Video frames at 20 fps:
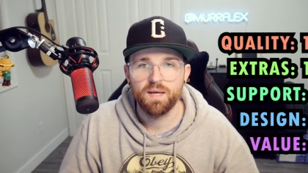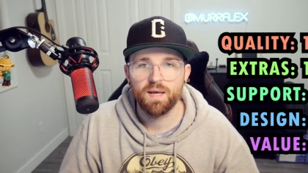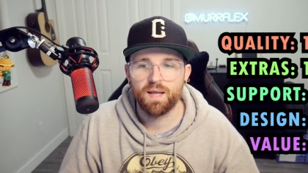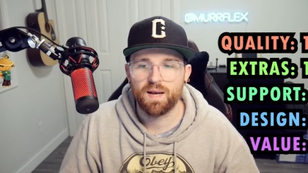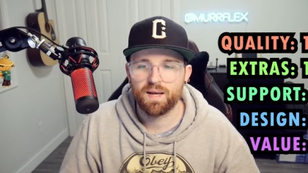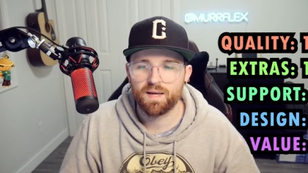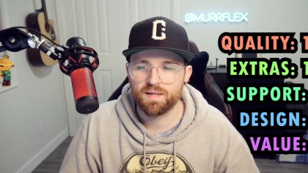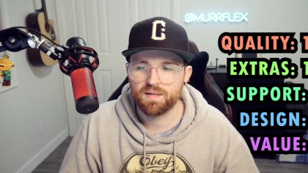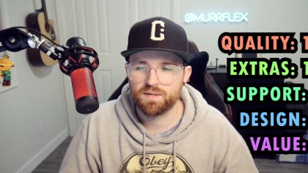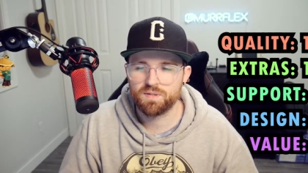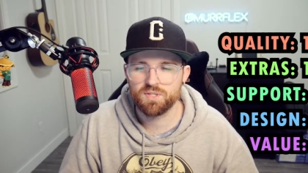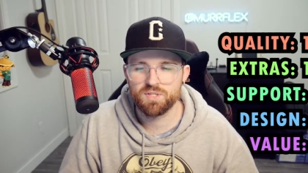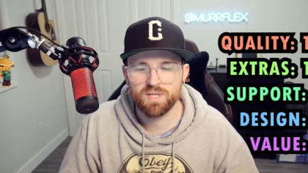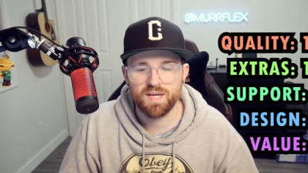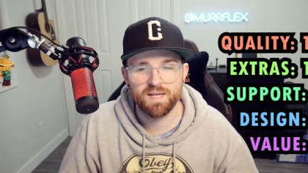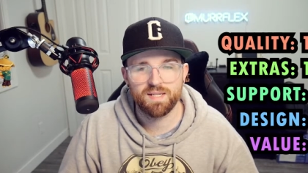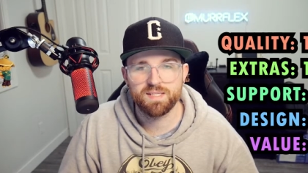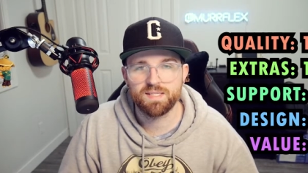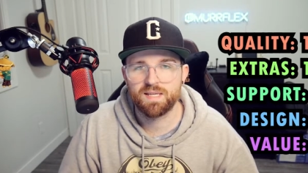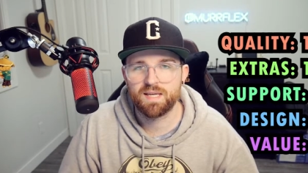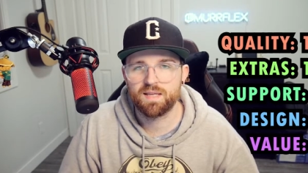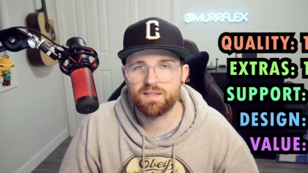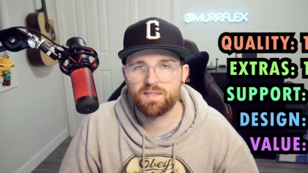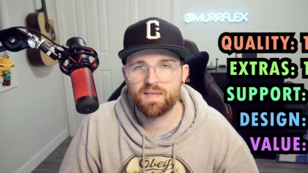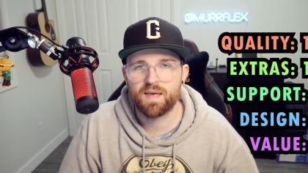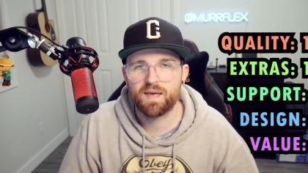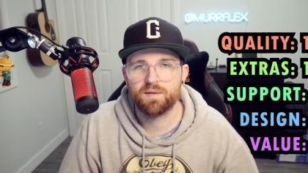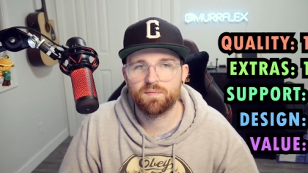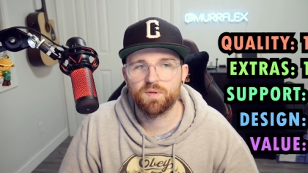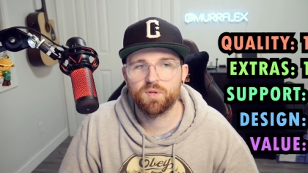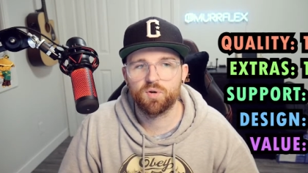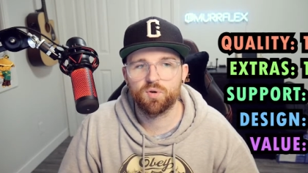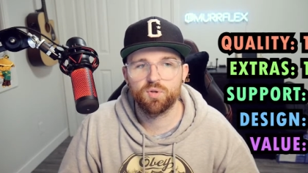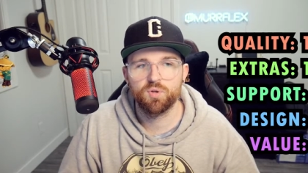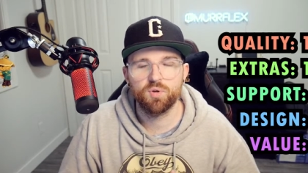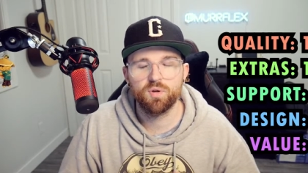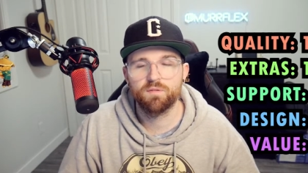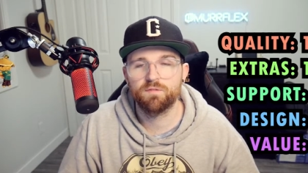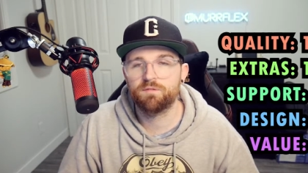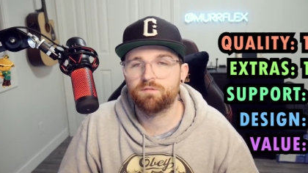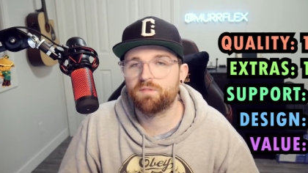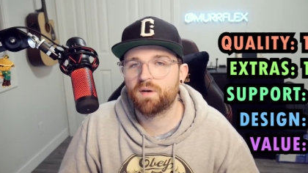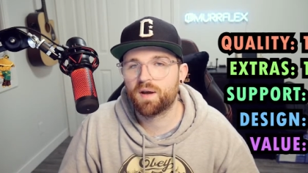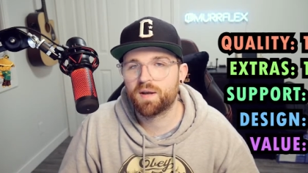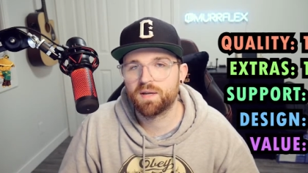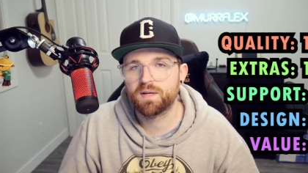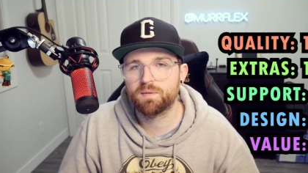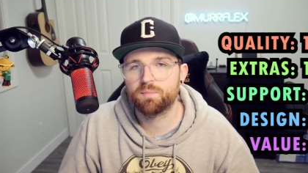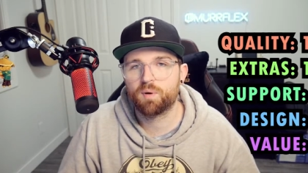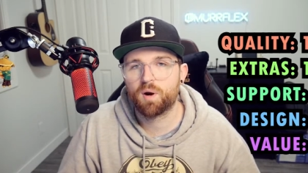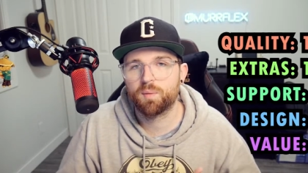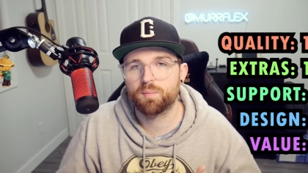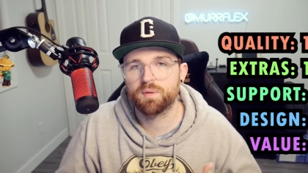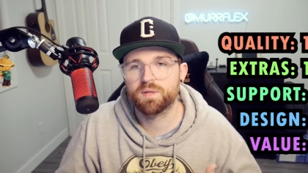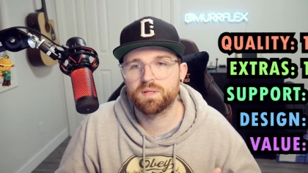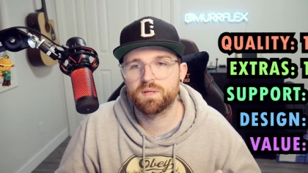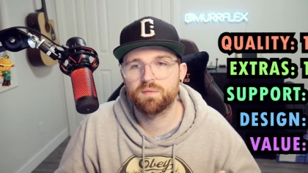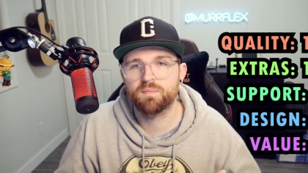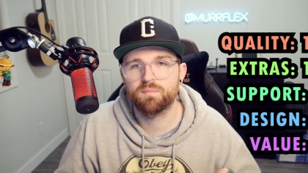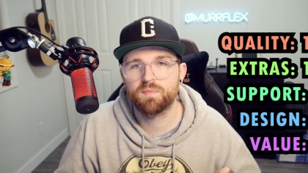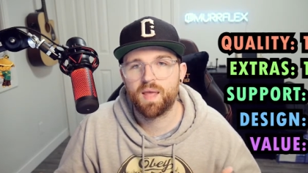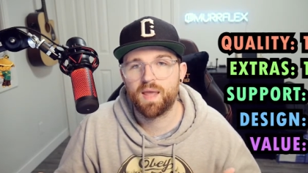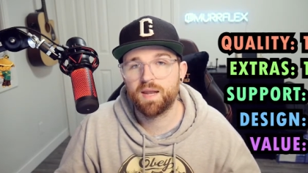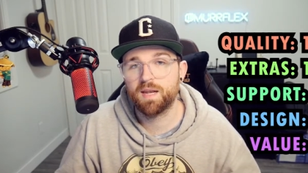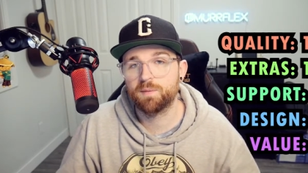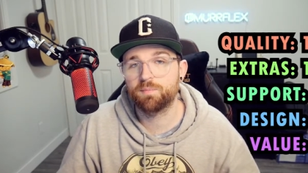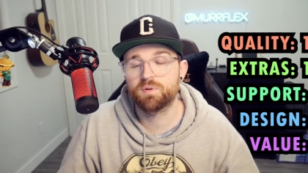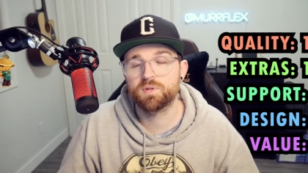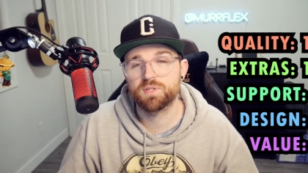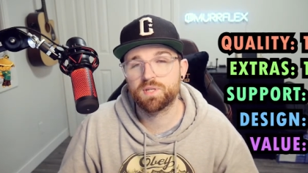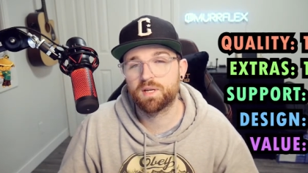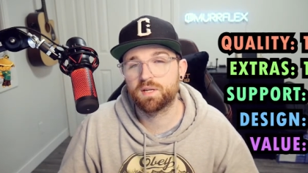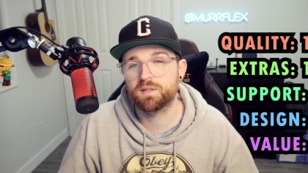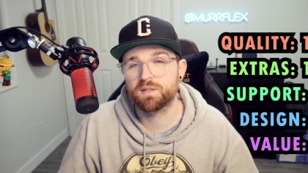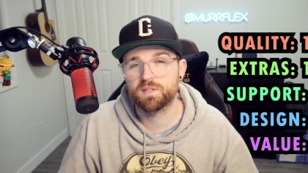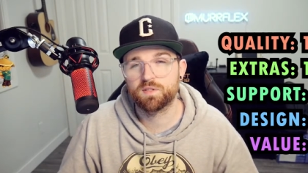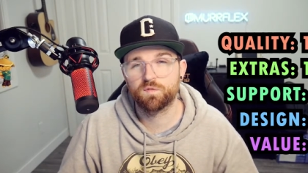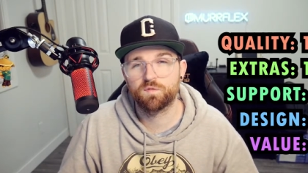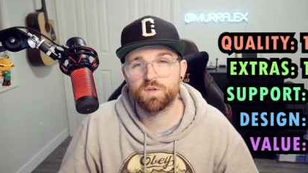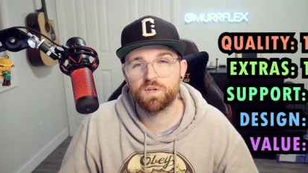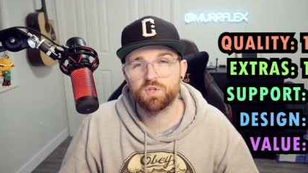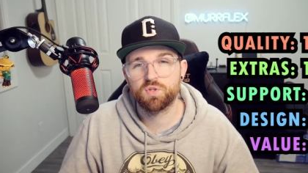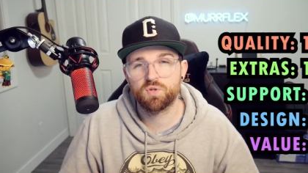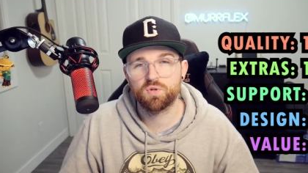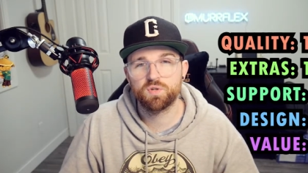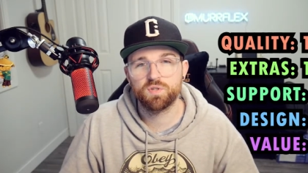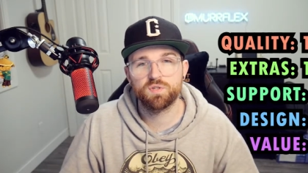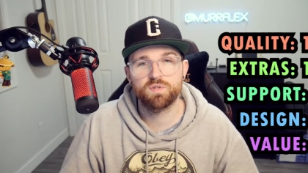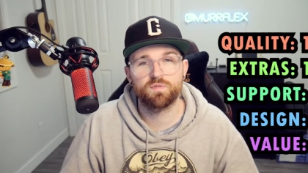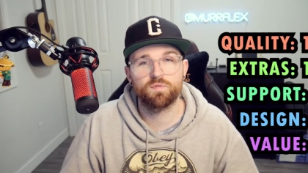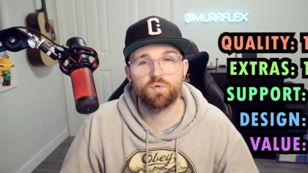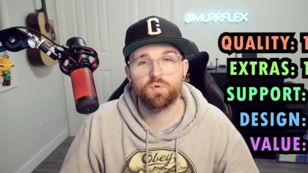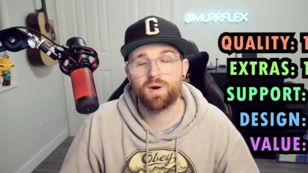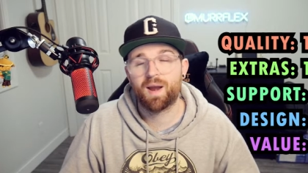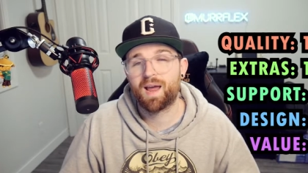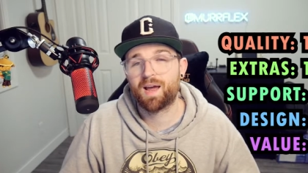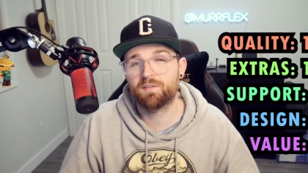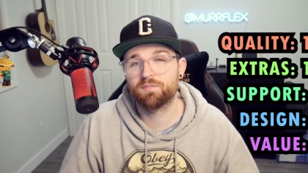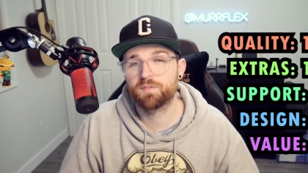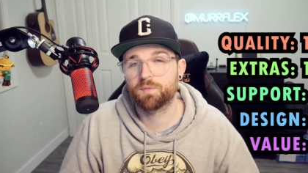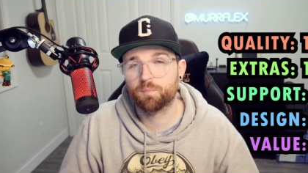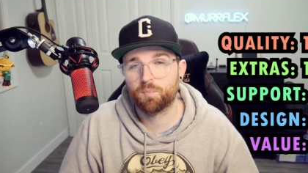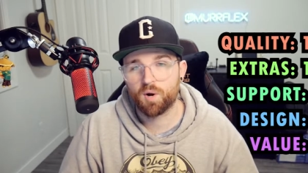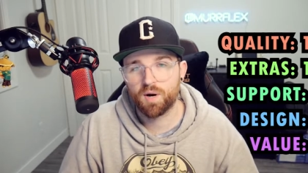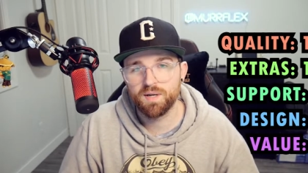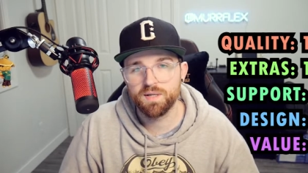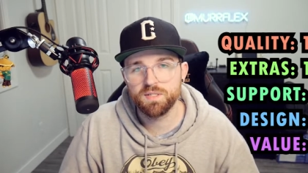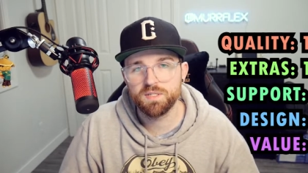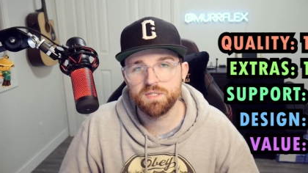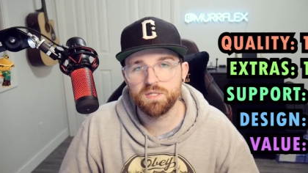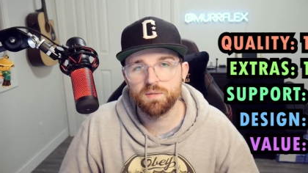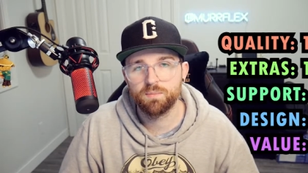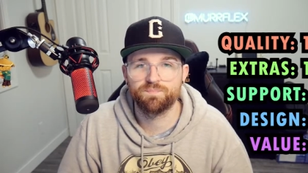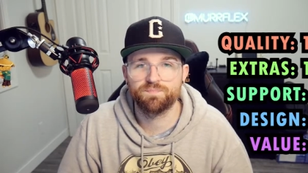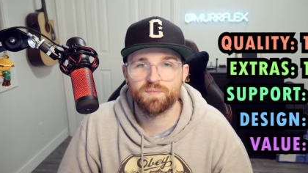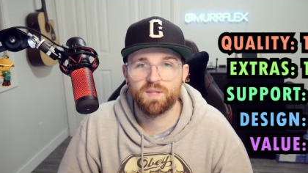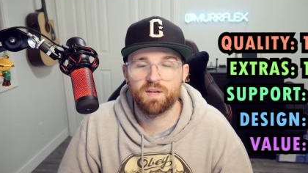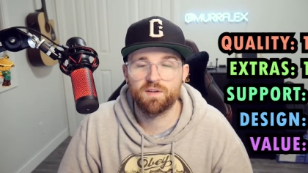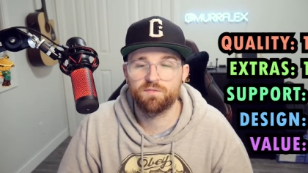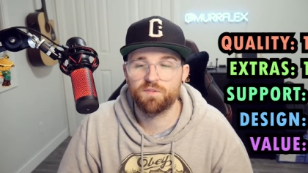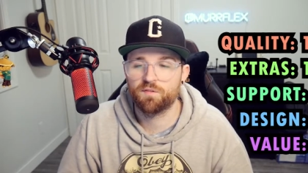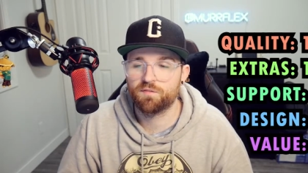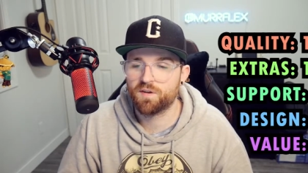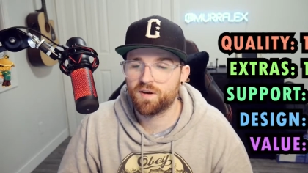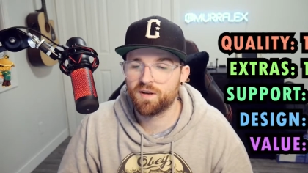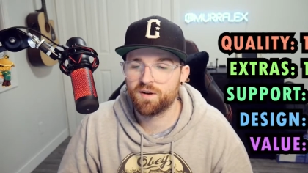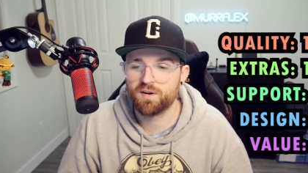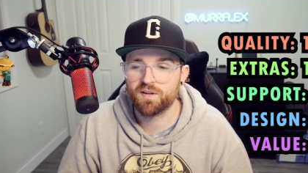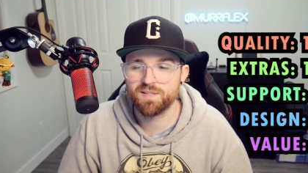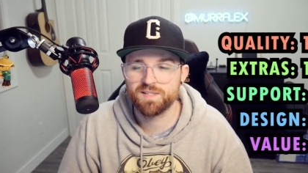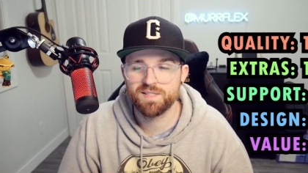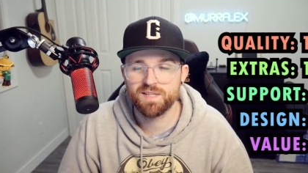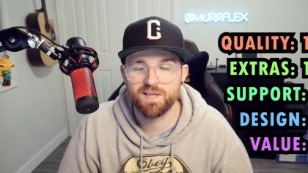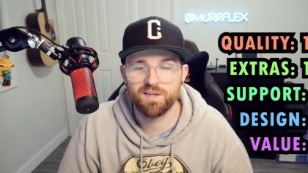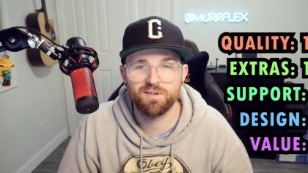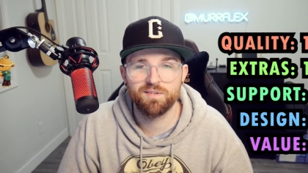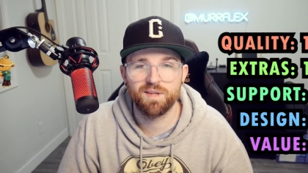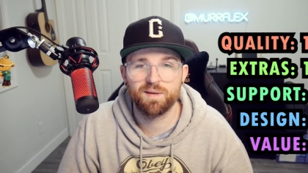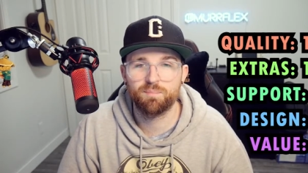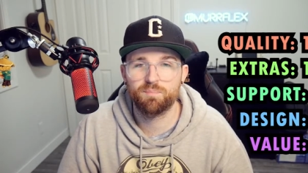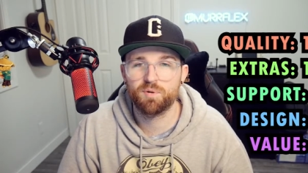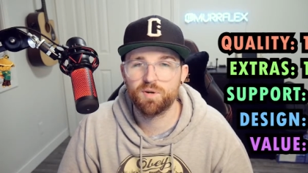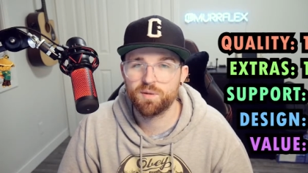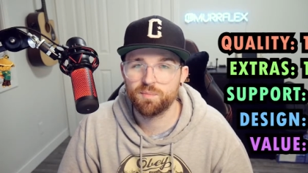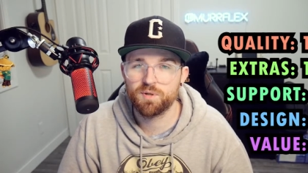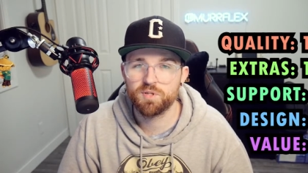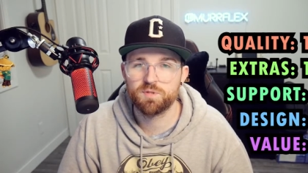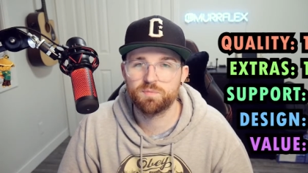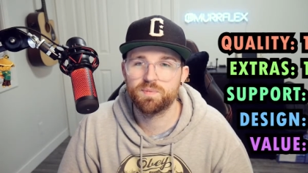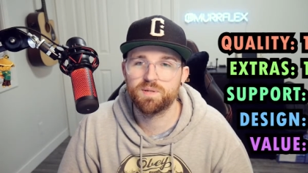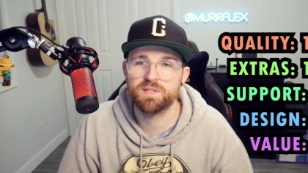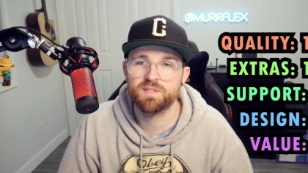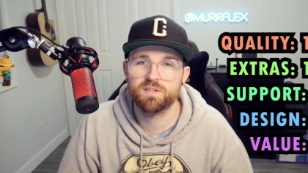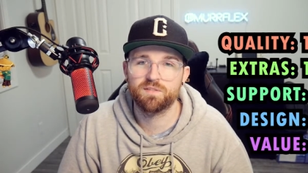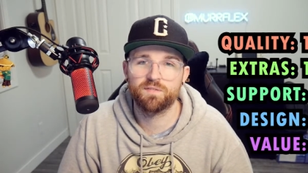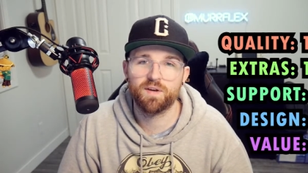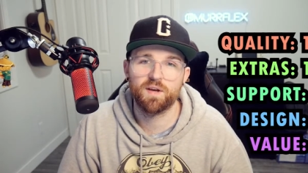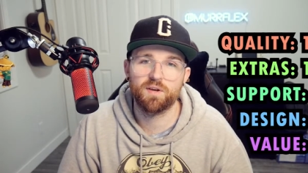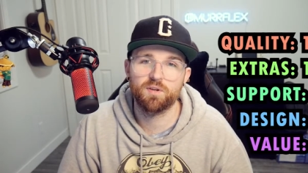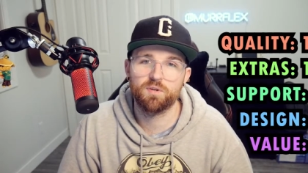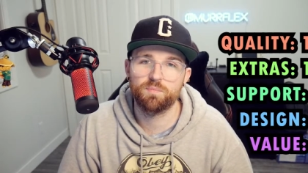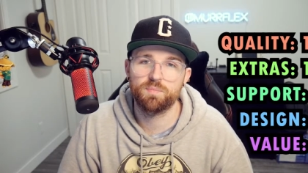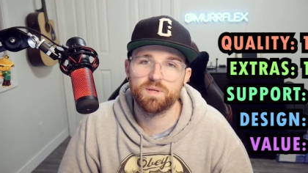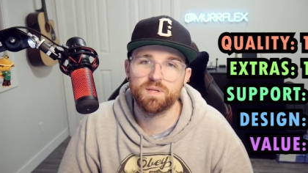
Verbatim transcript: I just gotta say that you know you can find probably 80% of these features for half the price, and if you find it on sale, that pretty much beats the value.